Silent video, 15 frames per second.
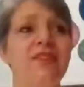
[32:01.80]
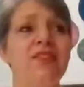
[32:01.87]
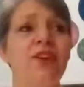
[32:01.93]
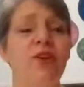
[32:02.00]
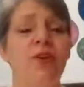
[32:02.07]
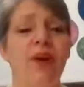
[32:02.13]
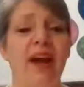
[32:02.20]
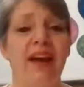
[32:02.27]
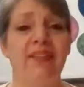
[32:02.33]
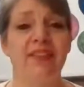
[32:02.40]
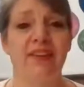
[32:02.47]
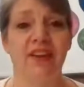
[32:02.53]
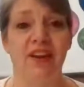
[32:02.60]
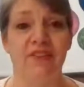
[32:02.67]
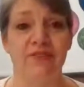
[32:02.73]
So at
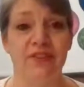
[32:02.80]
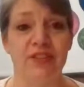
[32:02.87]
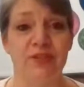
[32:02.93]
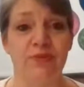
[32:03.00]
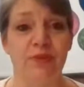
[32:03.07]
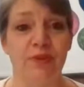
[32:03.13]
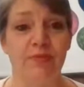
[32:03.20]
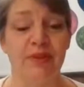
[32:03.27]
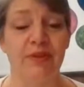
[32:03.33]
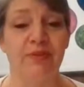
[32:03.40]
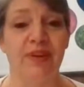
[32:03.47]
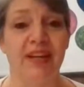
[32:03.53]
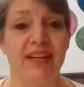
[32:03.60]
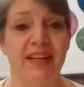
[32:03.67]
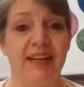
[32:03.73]
the conference, we'll be
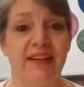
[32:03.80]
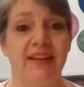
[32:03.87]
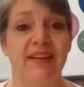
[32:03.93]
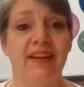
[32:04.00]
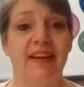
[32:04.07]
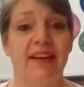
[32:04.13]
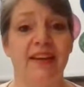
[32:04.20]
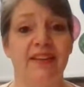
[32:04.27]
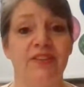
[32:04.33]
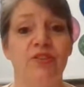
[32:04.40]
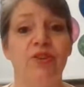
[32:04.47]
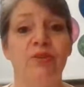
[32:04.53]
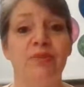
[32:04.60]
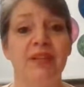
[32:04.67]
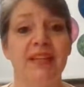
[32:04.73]
running,
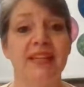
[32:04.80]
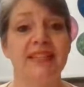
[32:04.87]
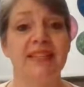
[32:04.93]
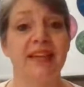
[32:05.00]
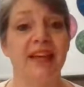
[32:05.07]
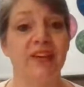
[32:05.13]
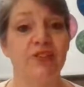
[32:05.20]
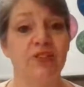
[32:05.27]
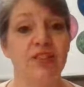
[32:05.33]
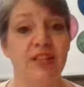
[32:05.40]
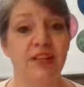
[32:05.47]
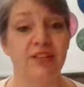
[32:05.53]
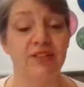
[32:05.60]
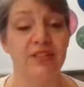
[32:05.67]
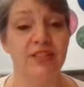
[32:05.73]
normally it's
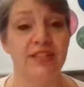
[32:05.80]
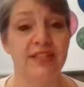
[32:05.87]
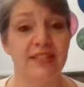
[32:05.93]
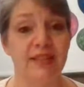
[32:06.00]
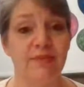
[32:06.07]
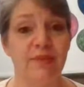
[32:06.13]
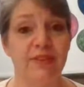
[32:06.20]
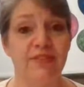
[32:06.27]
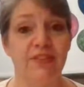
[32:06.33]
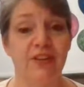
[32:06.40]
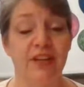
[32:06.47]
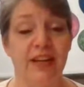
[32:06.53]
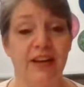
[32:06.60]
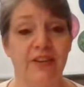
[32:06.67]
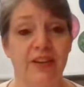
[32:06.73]
$100 to see me
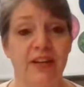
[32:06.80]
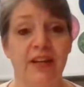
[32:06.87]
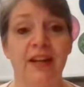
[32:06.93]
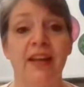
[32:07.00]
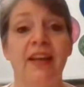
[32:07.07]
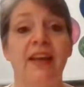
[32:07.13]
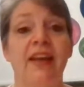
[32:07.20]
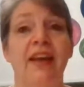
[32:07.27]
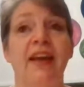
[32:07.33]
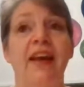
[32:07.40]
for an hour.